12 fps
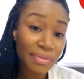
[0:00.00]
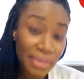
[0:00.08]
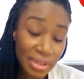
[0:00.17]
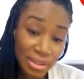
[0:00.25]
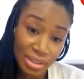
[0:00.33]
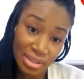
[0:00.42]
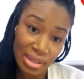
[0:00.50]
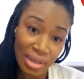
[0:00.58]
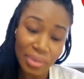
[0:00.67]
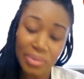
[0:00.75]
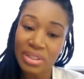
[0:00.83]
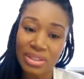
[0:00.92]
fitness
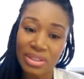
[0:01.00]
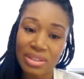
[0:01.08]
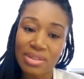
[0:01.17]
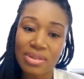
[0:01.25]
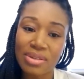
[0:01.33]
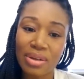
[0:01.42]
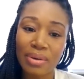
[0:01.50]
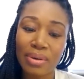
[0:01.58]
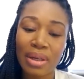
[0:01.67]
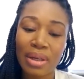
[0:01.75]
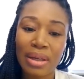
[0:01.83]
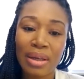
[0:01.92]
outreaches. So
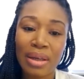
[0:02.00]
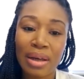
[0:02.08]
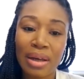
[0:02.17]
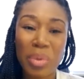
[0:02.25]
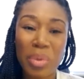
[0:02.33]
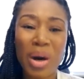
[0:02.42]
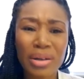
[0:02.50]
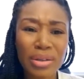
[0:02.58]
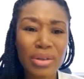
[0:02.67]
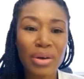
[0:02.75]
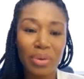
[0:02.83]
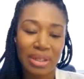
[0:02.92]

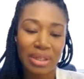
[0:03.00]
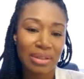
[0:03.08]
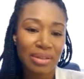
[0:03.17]
ongoing.